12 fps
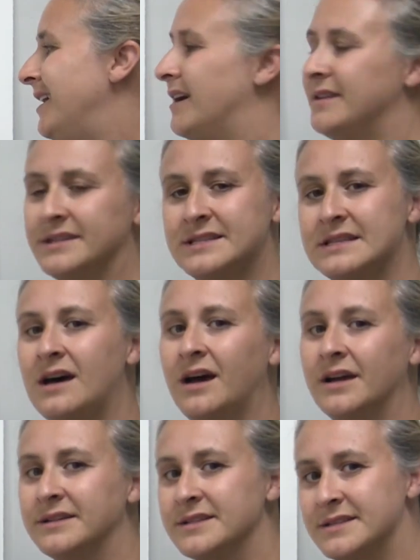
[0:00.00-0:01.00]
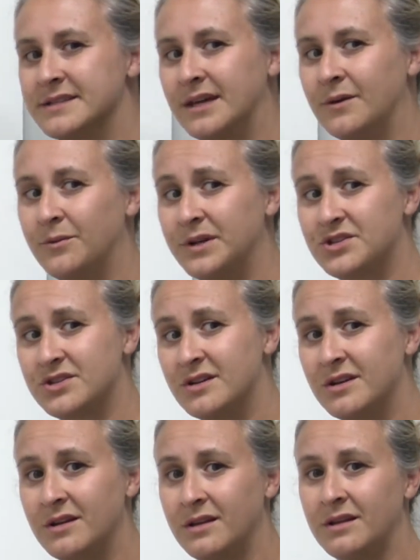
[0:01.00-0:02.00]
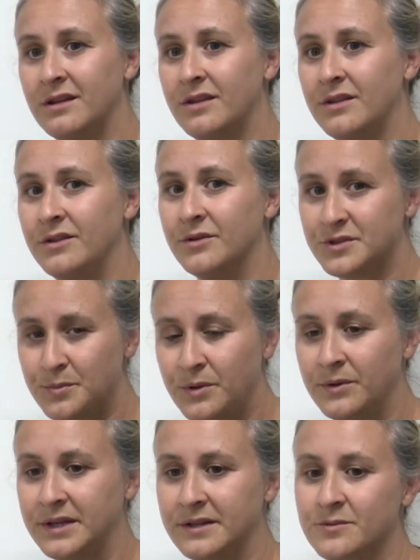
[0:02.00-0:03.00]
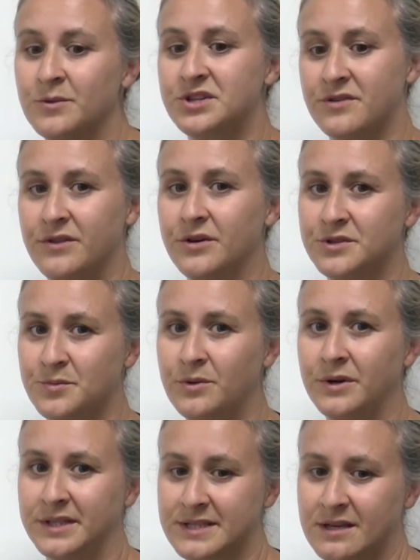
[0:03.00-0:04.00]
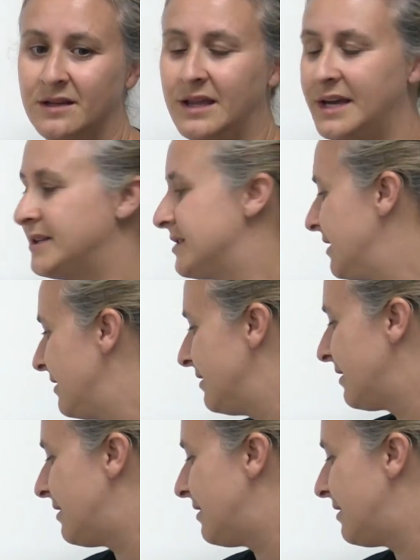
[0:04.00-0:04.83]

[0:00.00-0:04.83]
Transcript: key on the side to say which those point, which of those points collect,